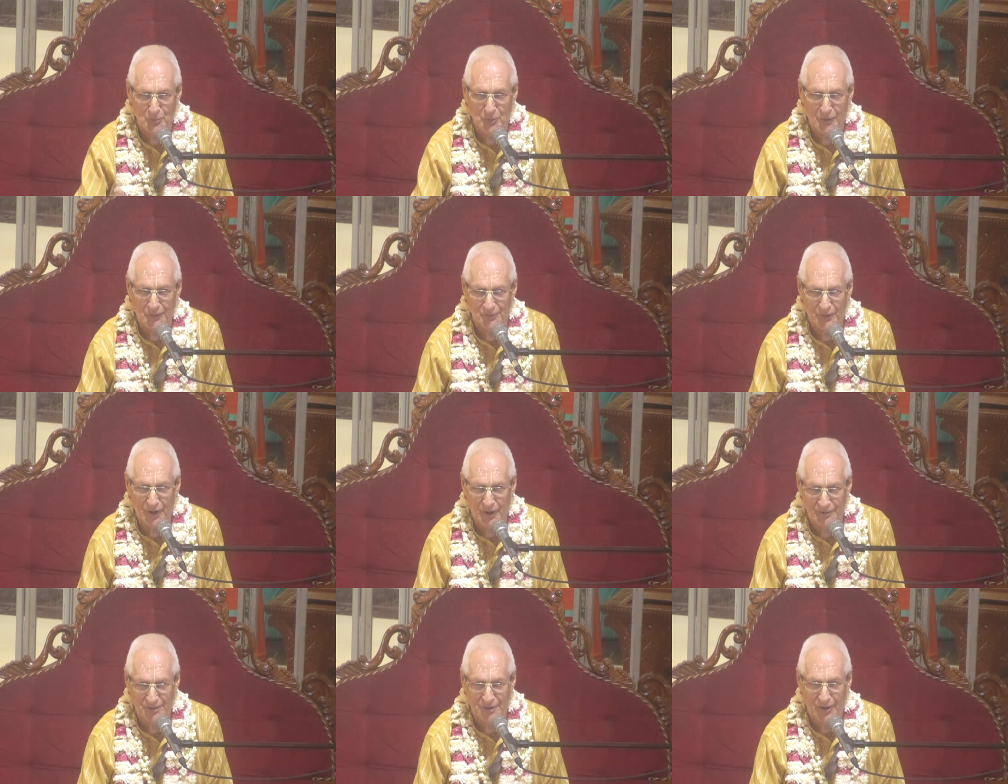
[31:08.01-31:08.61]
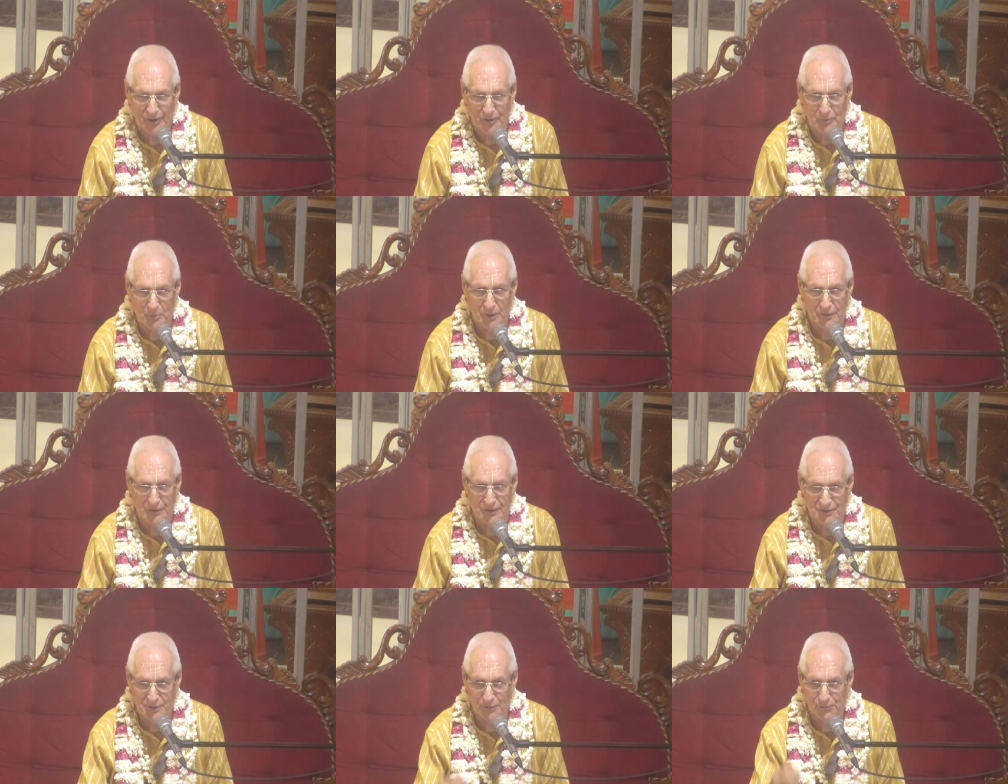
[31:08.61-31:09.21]
of adharma
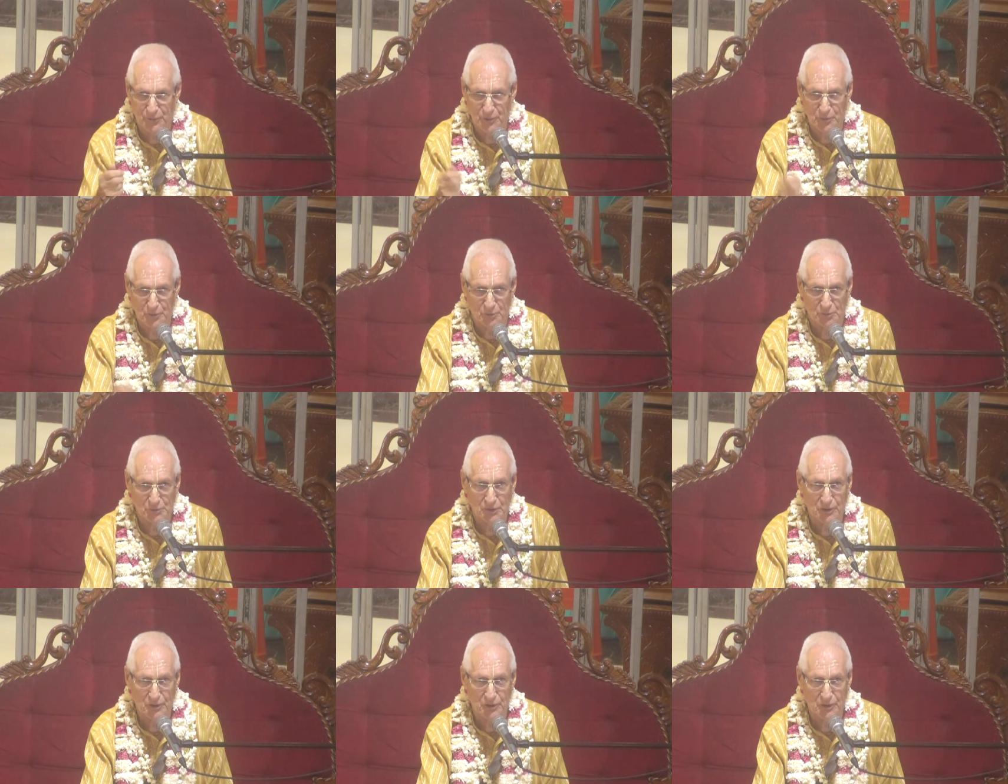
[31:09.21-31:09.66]
is if you don't